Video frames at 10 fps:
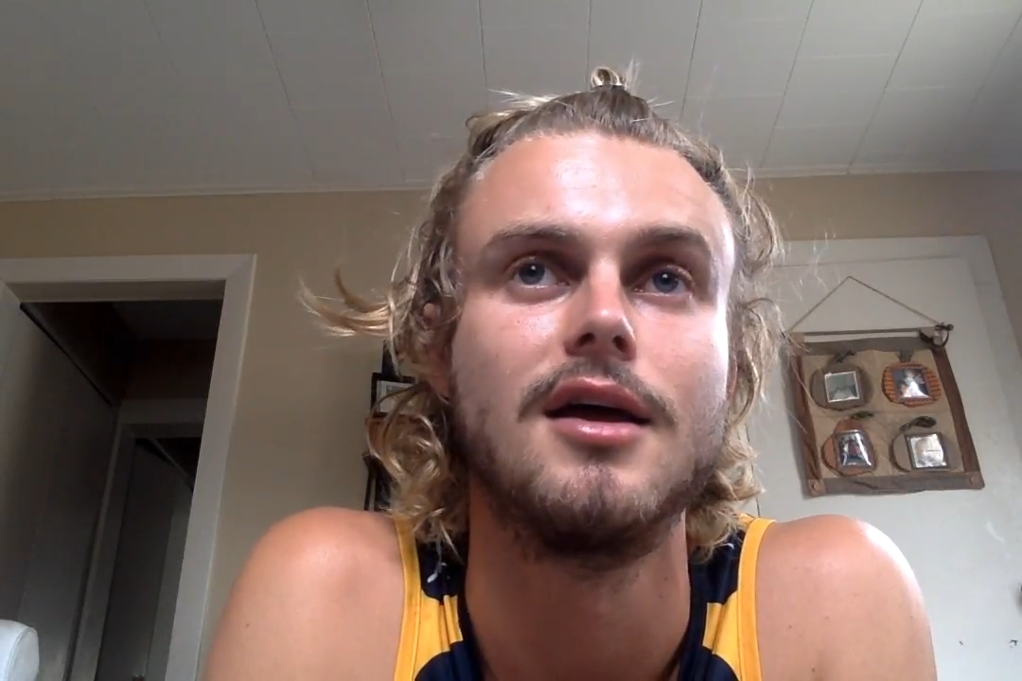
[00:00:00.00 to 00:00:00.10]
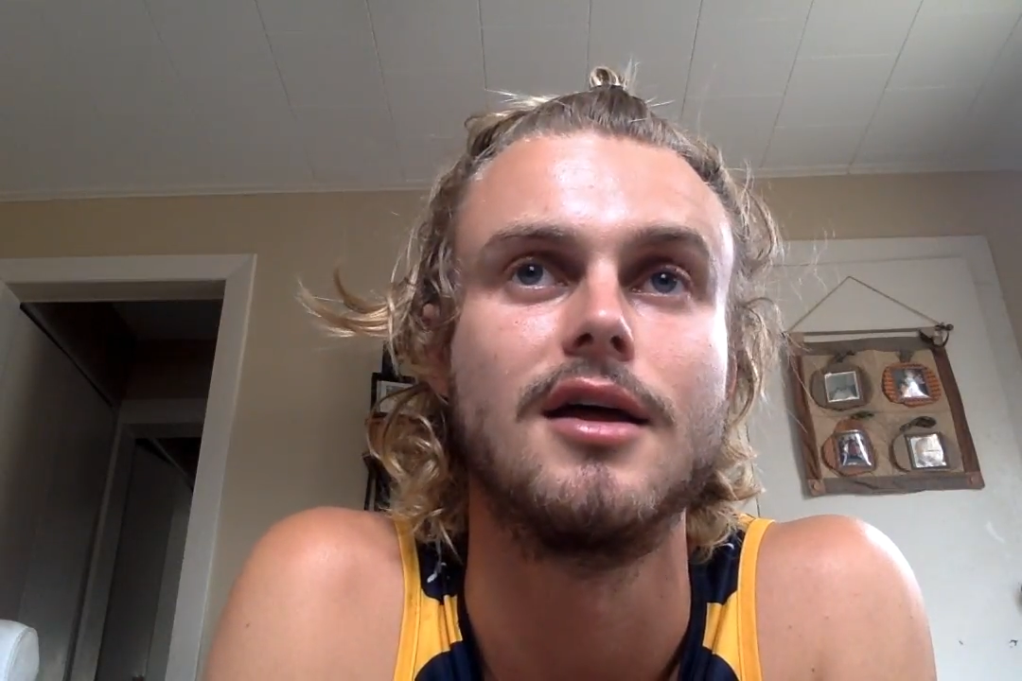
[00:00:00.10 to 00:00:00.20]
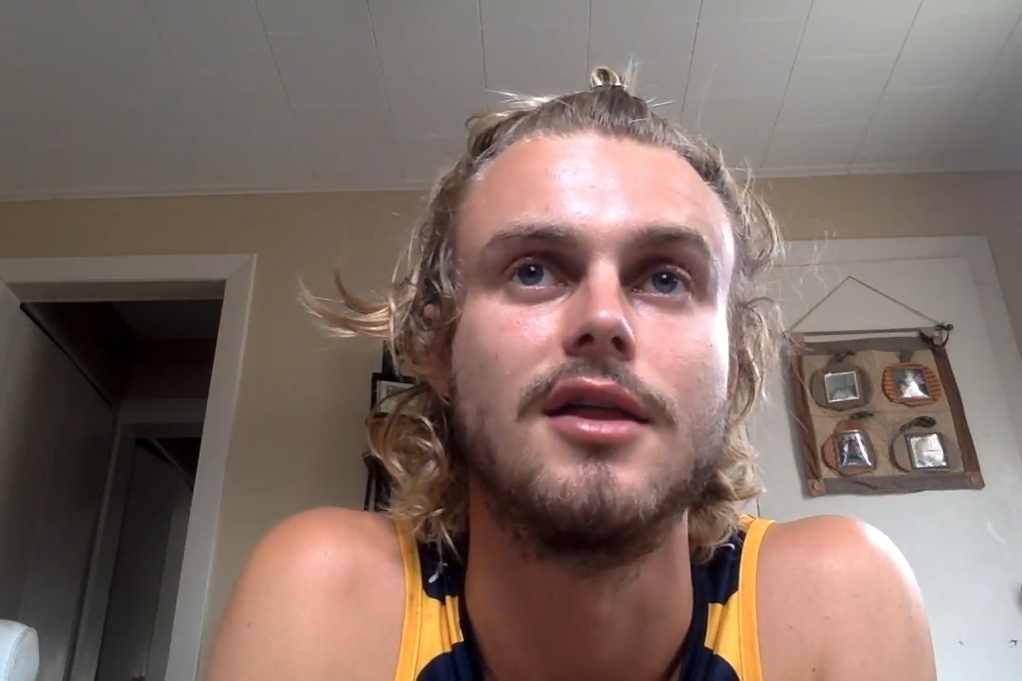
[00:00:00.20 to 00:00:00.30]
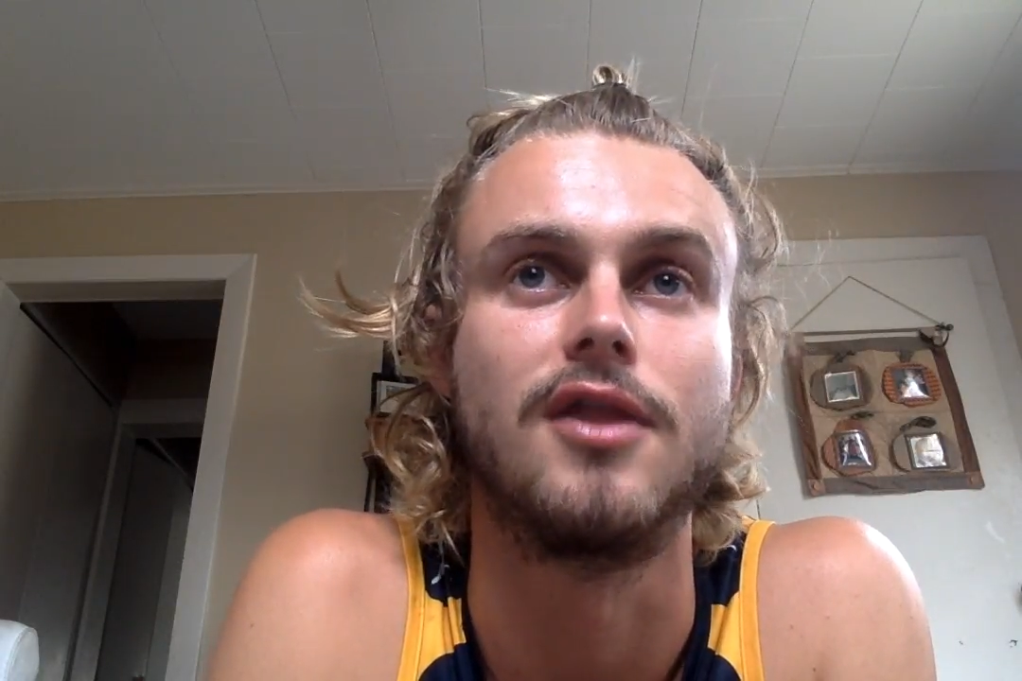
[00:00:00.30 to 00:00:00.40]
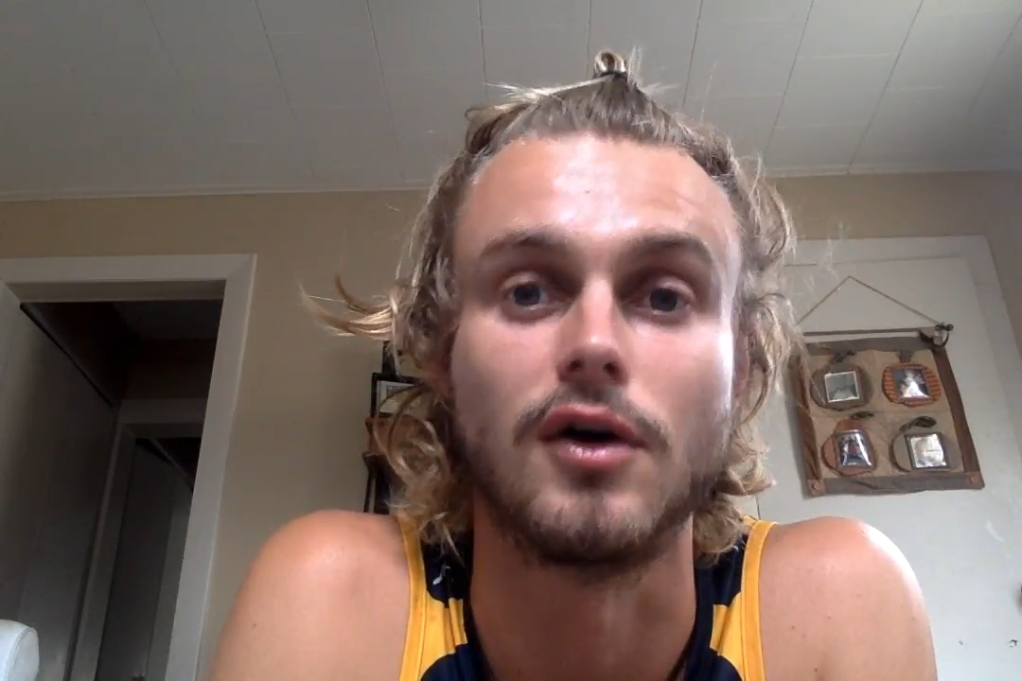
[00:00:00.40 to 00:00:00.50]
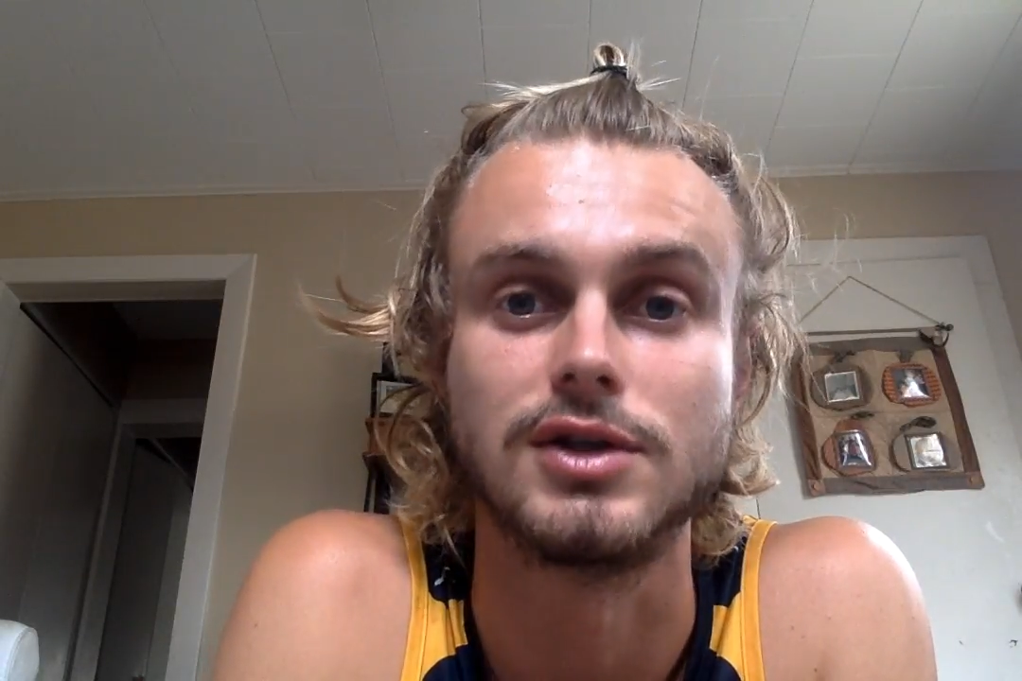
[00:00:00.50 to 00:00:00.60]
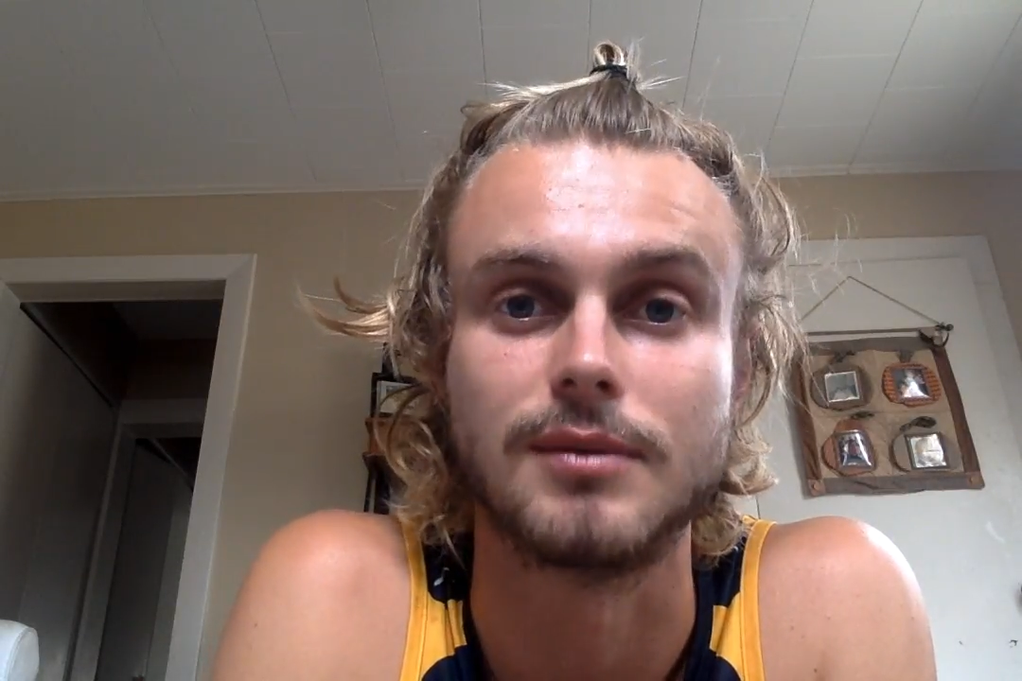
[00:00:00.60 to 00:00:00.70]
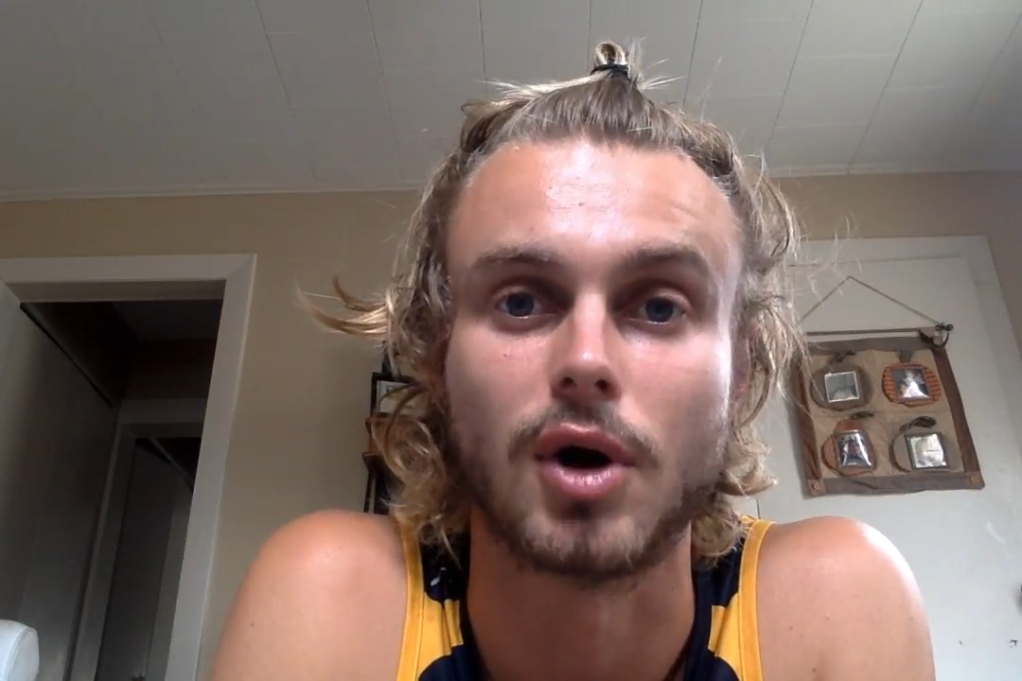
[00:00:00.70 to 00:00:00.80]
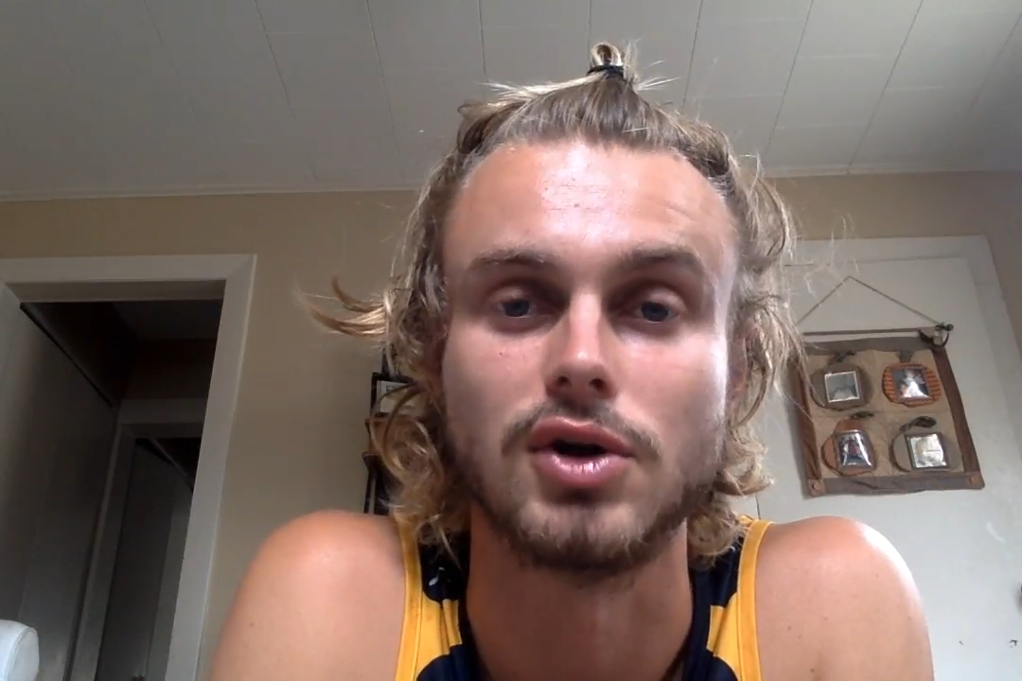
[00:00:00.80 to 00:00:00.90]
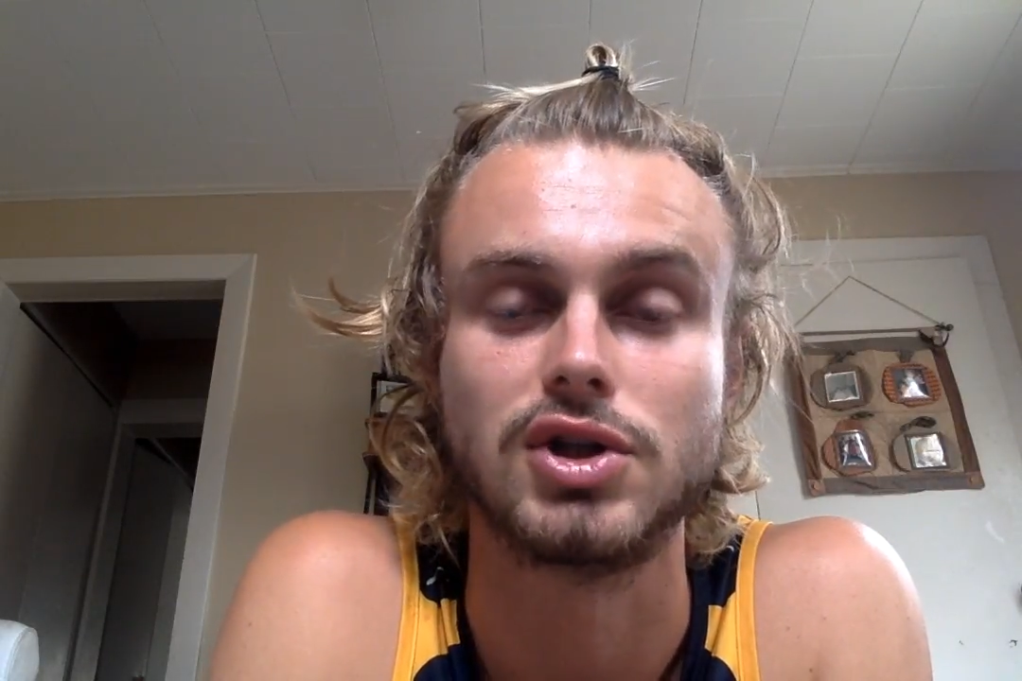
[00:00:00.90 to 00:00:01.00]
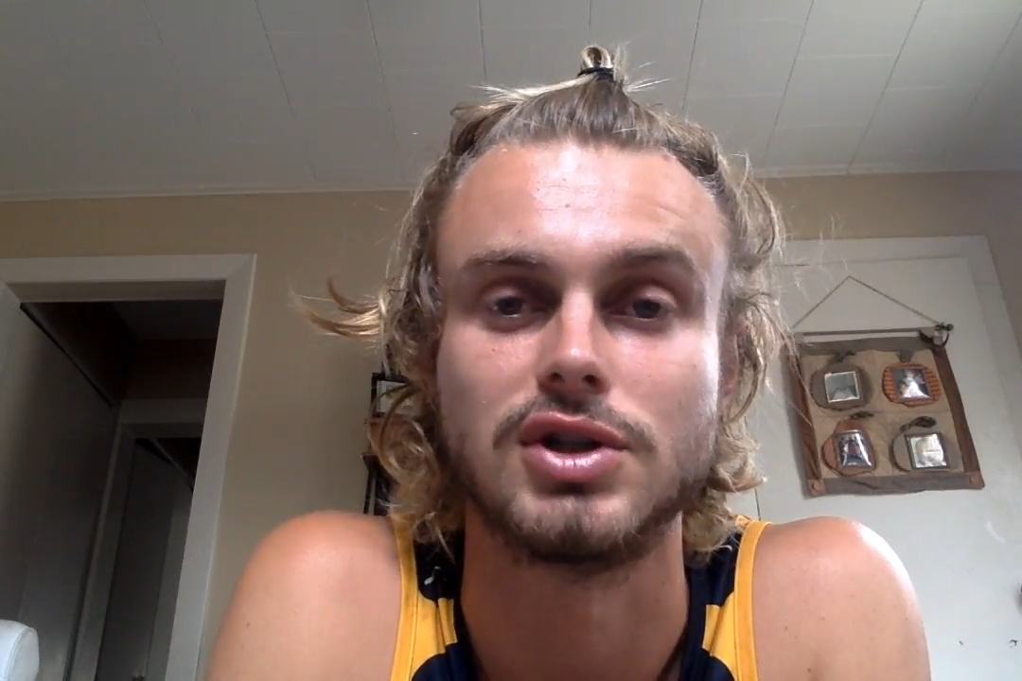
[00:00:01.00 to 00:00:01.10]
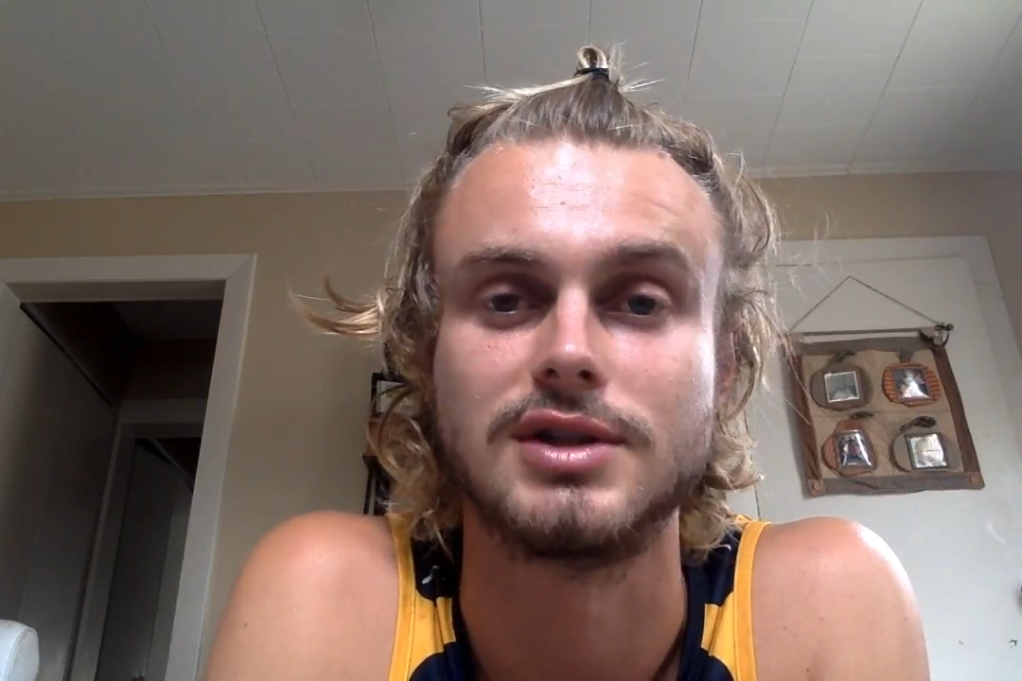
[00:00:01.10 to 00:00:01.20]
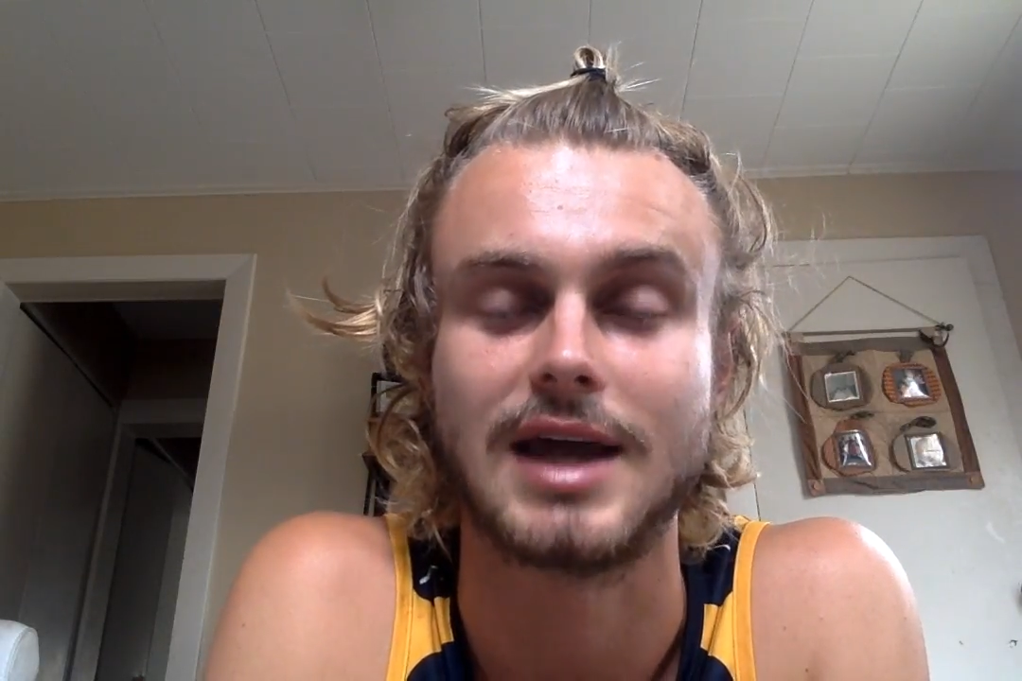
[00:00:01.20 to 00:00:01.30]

those emotions